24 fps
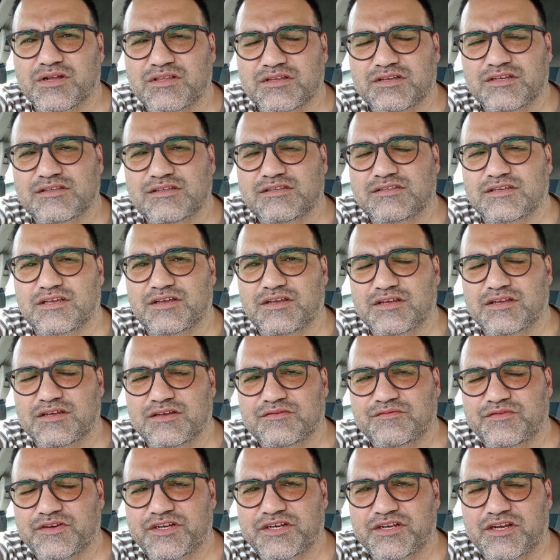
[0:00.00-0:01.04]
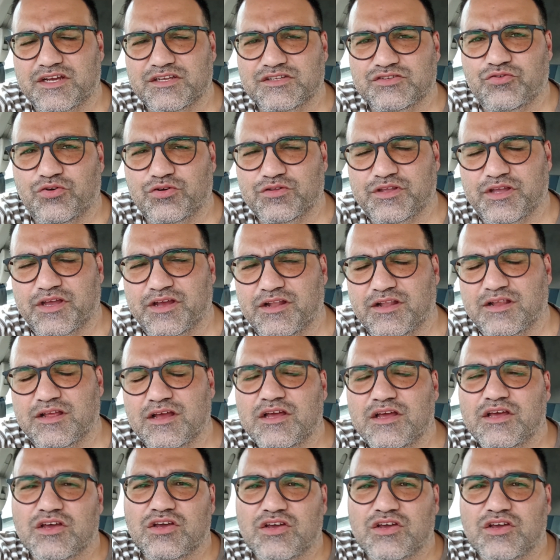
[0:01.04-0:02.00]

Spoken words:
but it's a very nice hotel